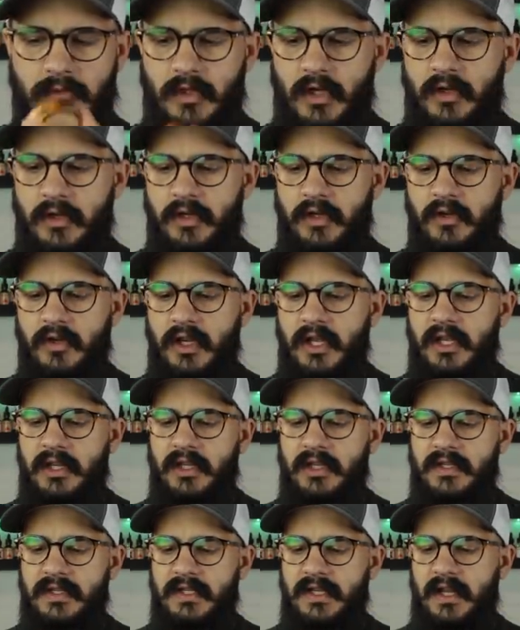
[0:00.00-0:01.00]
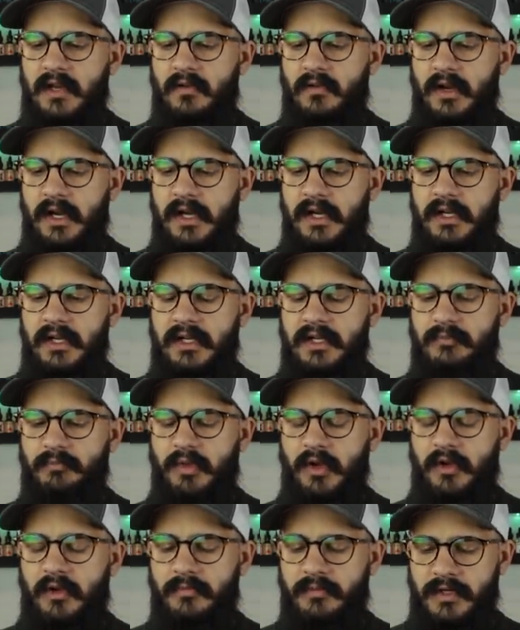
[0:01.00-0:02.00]
Oh, and you get the scent right in these
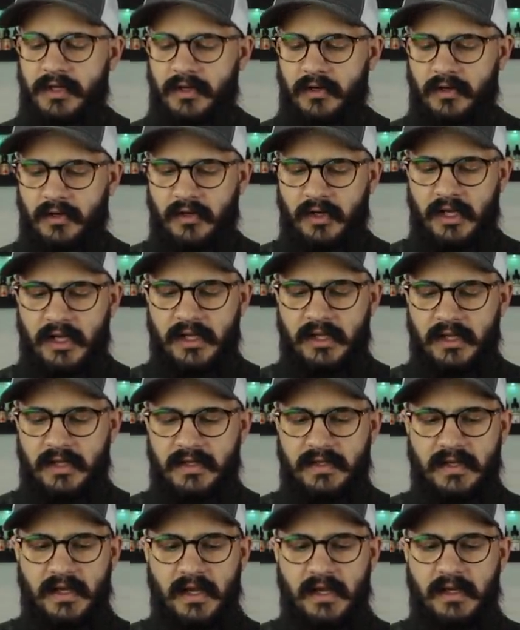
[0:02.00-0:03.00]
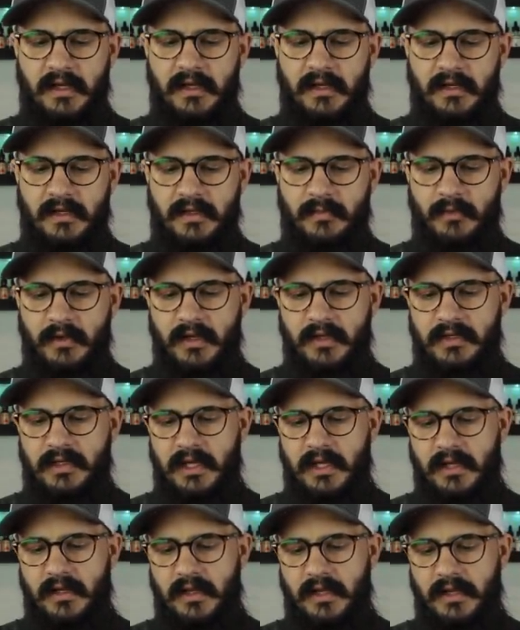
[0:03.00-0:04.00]
balms here. You get the scent. It smells
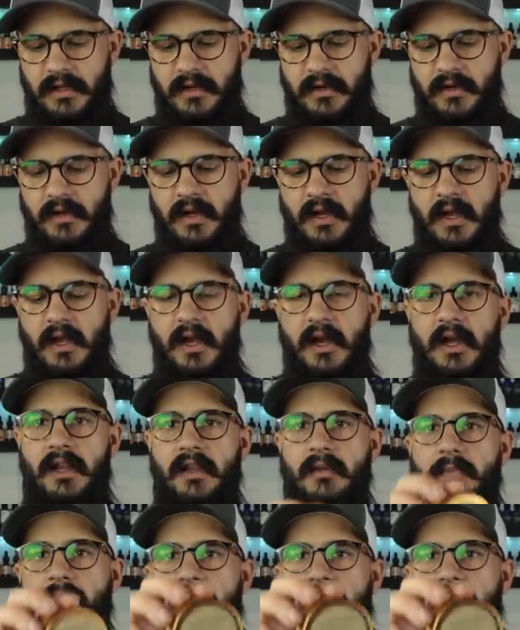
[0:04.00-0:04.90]
like leather. On the